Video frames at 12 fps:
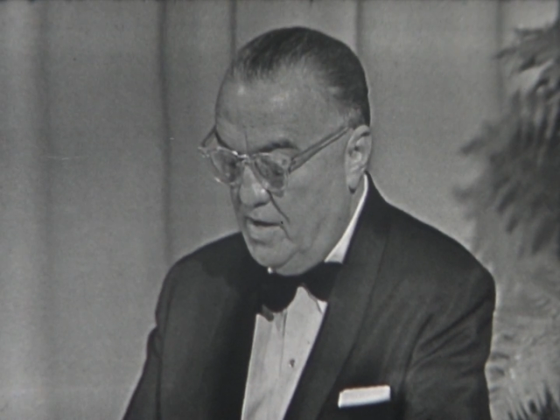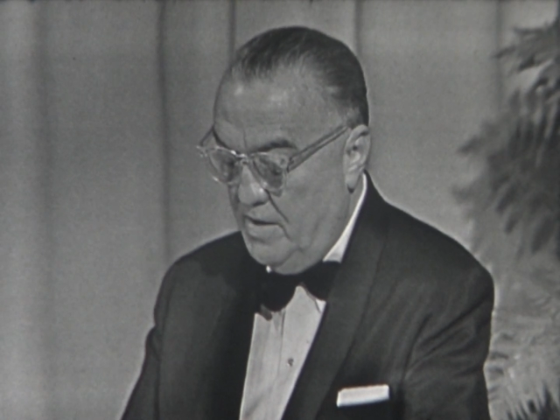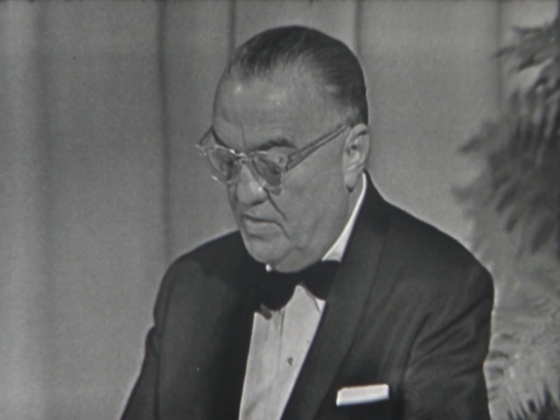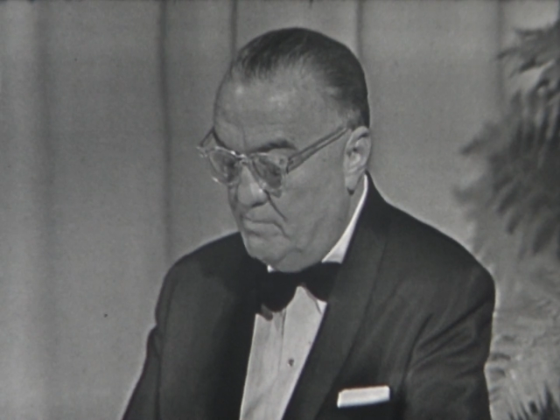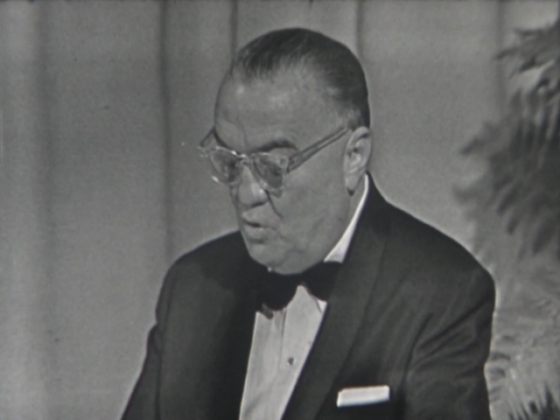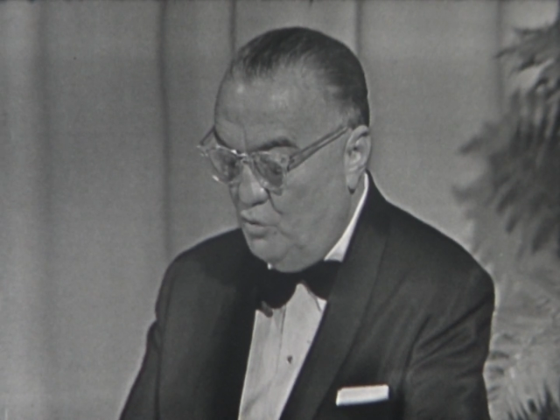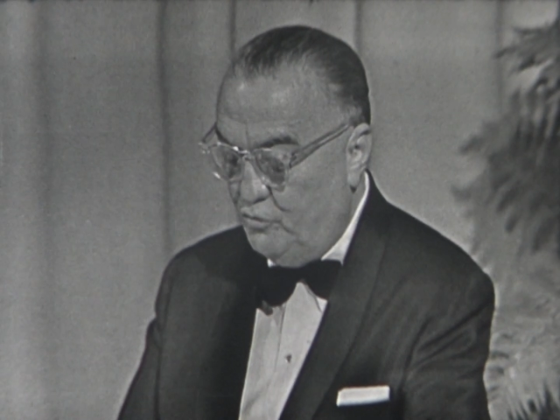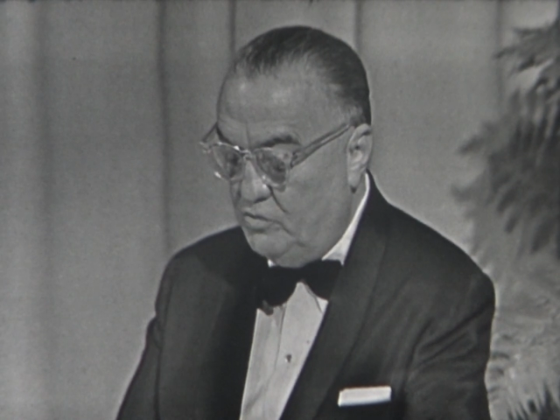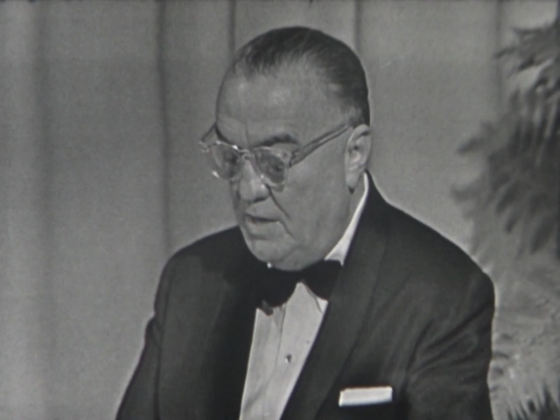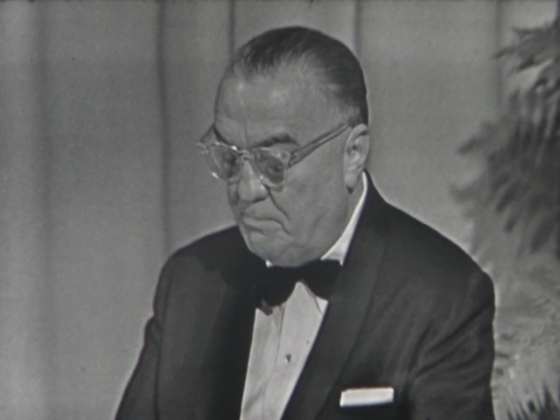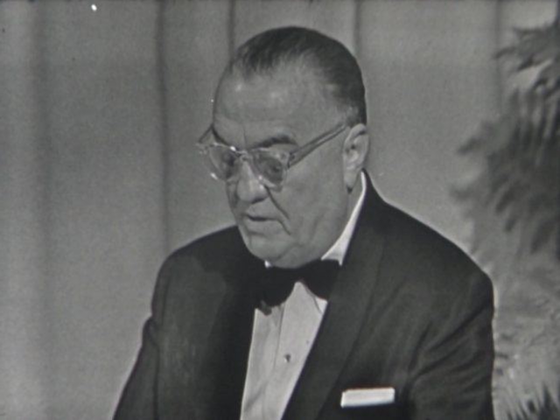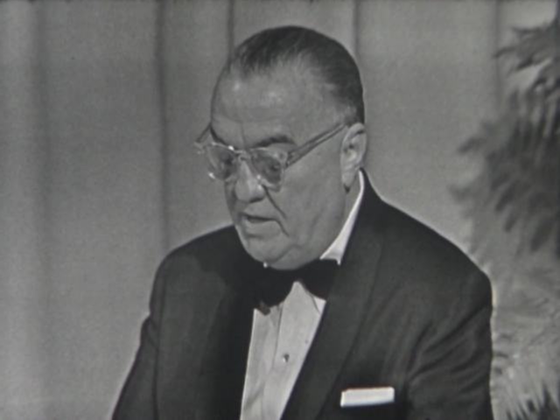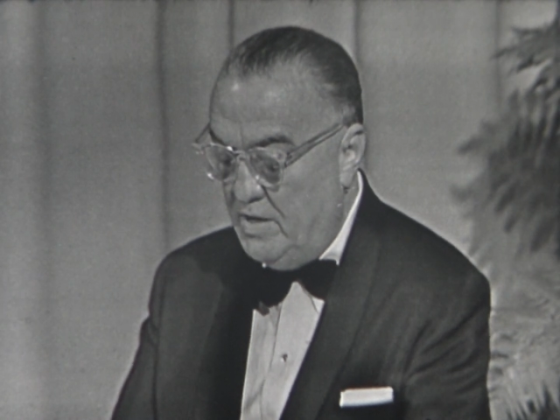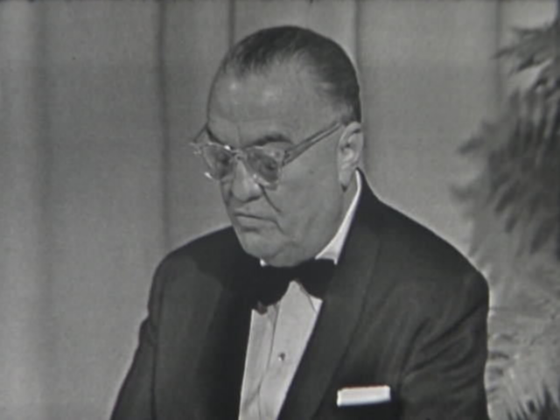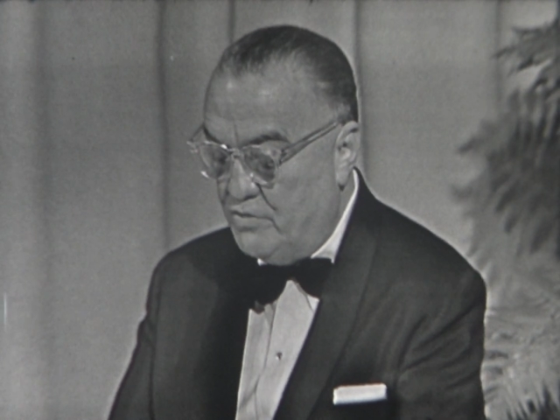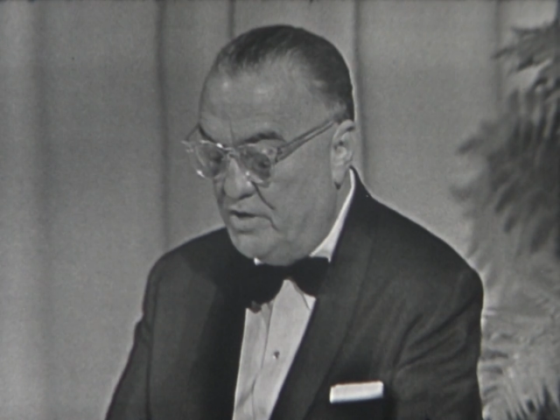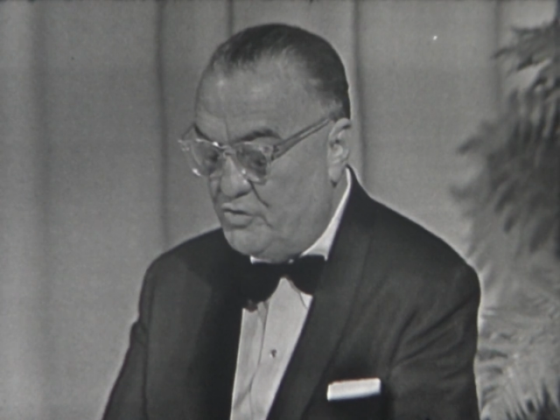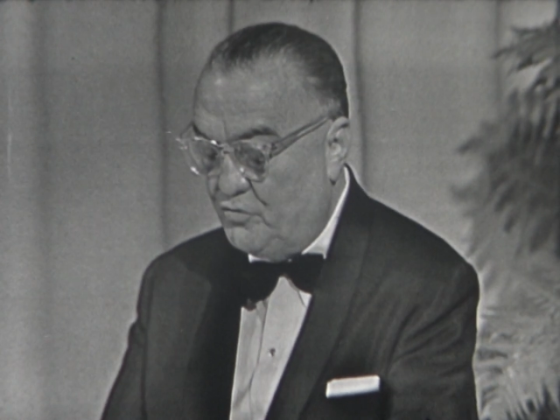The most deeply
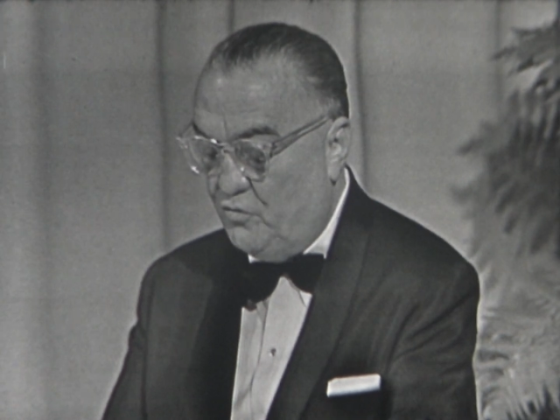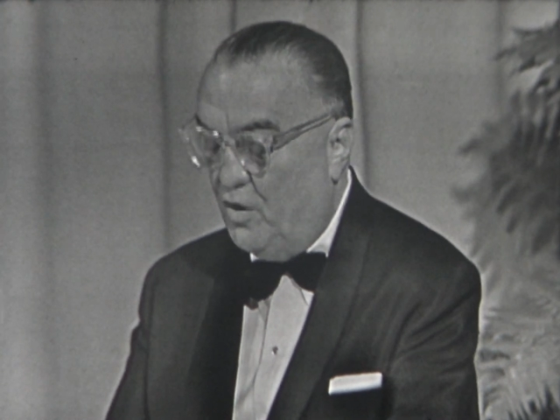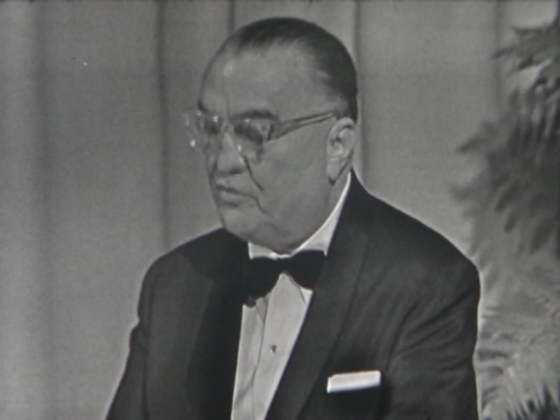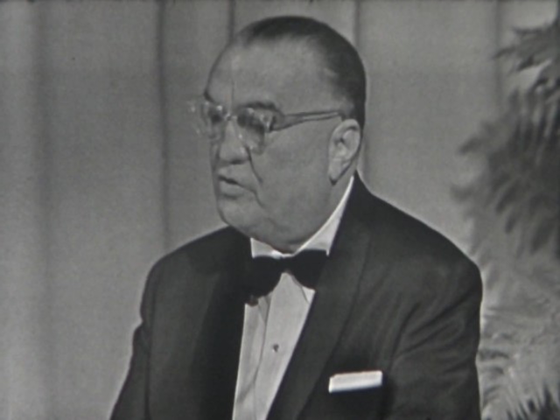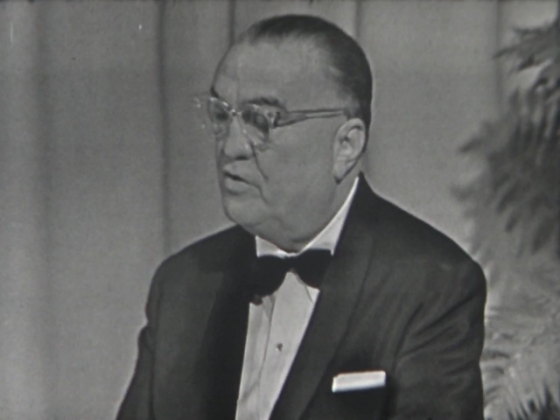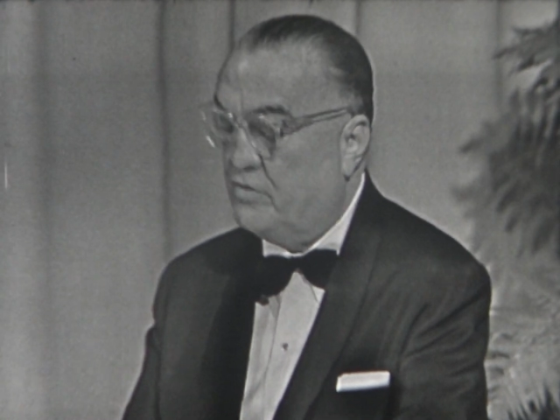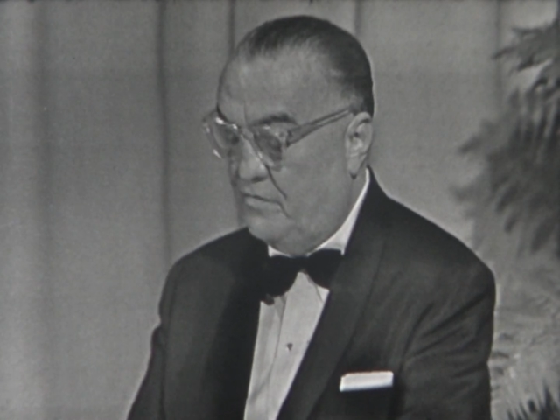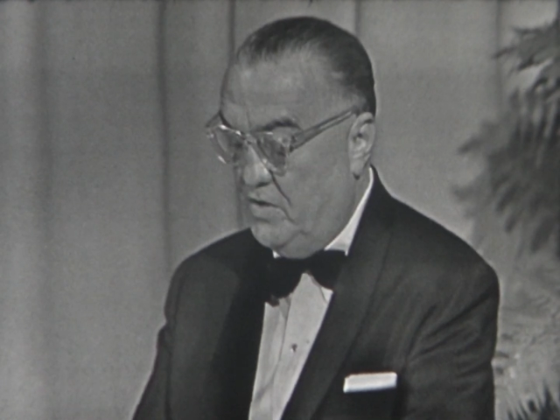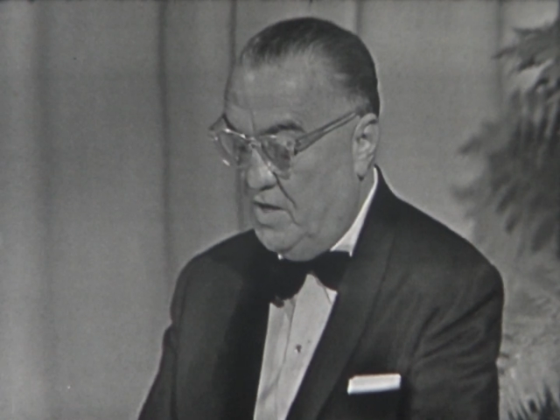entrenched forces of the